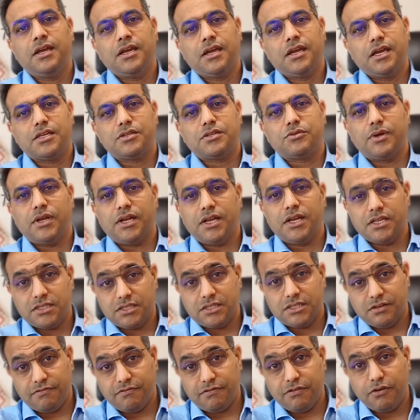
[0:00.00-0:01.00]
as well as
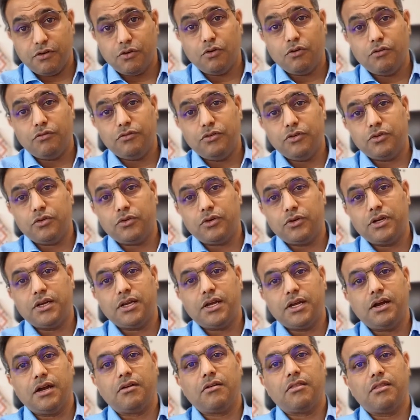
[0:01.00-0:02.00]
the flow of urine
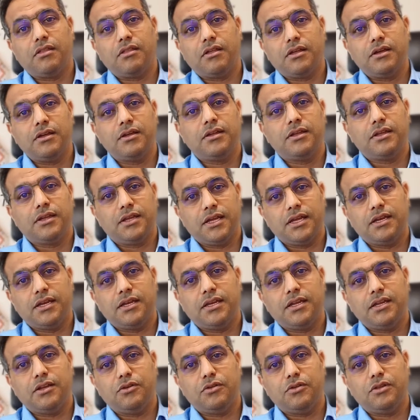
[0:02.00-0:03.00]
out of the
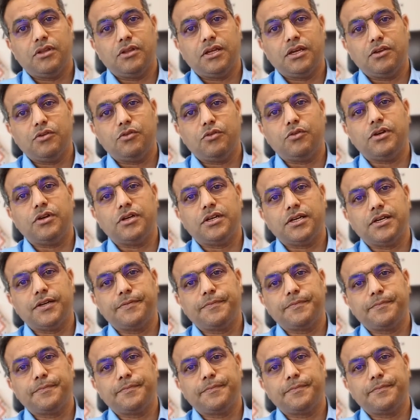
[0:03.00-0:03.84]
kidney into the ureter.